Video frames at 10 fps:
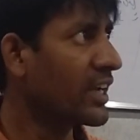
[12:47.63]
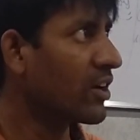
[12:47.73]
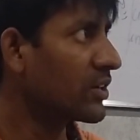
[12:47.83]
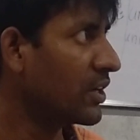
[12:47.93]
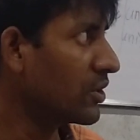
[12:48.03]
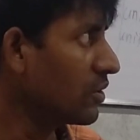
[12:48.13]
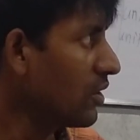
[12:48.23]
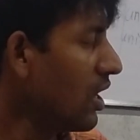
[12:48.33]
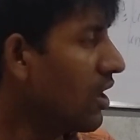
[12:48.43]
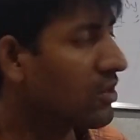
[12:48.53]
continent,
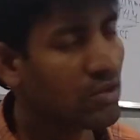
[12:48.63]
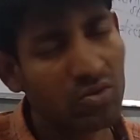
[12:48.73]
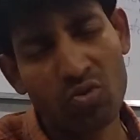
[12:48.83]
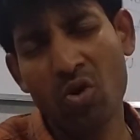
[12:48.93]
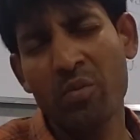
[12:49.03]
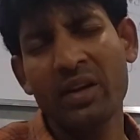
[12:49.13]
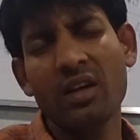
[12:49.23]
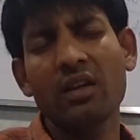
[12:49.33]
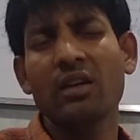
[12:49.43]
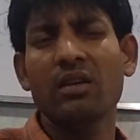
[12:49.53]
so
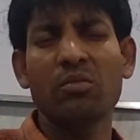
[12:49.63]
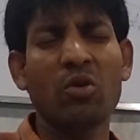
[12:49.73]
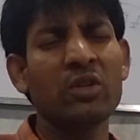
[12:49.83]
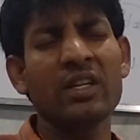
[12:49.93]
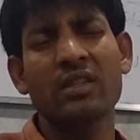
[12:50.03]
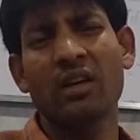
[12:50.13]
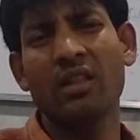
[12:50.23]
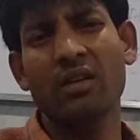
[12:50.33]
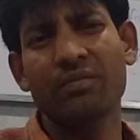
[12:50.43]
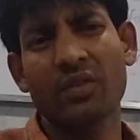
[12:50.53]
many mountains are
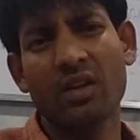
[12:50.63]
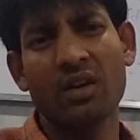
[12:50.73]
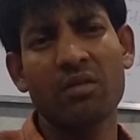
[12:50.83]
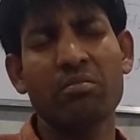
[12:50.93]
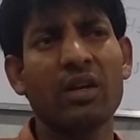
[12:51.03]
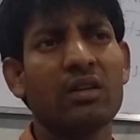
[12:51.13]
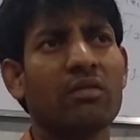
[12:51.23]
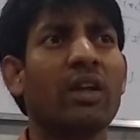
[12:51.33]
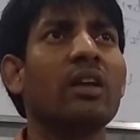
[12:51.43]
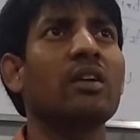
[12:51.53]
there.
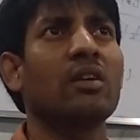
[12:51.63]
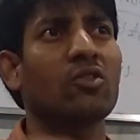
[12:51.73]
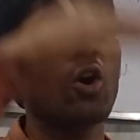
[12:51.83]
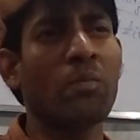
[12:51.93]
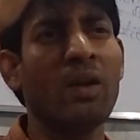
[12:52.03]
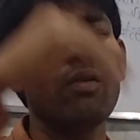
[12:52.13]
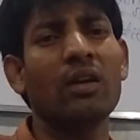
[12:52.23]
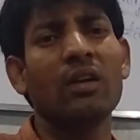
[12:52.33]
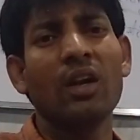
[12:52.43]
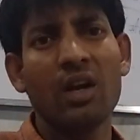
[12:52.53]
Very top
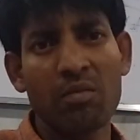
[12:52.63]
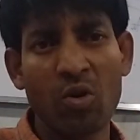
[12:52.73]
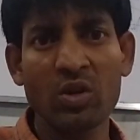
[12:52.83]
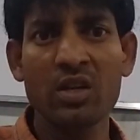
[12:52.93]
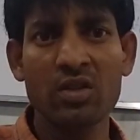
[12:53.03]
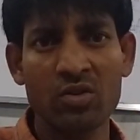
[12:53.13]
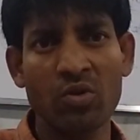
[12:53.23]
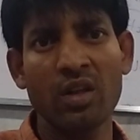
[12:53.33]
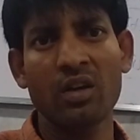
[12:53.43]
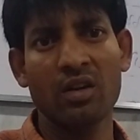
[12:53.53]
level mountains also
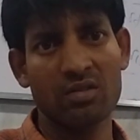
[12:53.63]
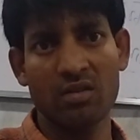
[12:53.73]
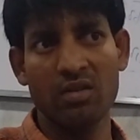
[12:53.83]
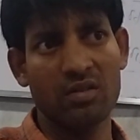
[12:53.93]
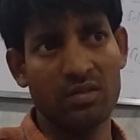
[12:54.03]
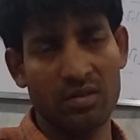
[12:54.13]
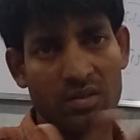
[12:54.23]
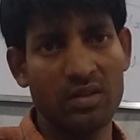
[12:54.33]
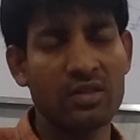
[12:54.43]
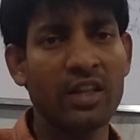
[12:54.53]
there. So
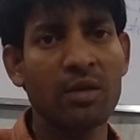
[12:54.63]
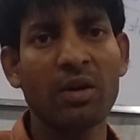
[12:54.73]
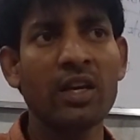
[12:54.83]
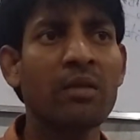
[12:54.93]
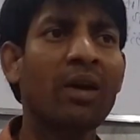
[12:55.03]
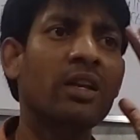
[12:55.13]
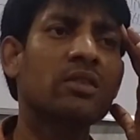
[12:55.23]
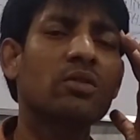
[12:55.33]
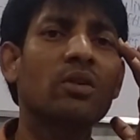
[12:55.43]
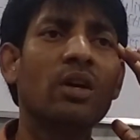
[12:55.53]
it's nothing but in
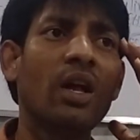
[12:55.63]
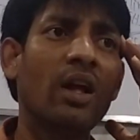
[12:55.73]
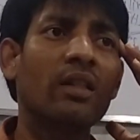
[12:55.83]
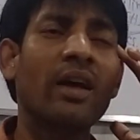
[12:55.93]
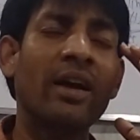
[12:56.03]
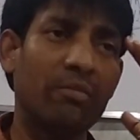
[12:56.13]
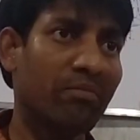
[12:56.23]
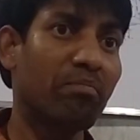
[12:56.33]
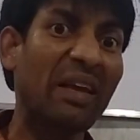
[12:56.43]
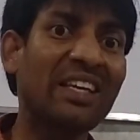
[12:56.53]
Himalayas, the
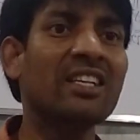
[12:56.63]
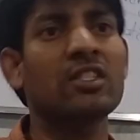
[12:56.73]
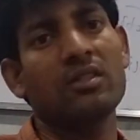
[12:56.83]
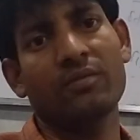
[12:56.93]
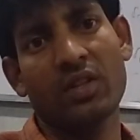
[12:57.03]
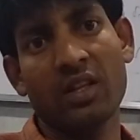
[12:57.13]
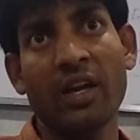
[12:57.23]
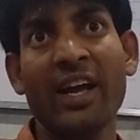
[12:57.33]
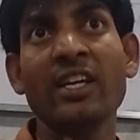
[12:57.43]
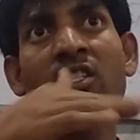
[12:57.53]
biggest, that
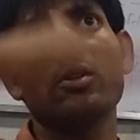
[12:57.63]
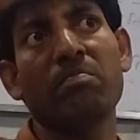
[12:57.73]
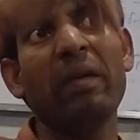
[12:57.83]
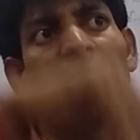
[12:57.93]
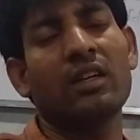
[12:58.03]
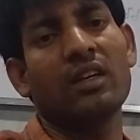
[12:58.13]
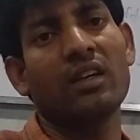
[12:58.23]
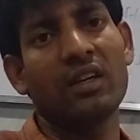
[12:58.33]
highest peak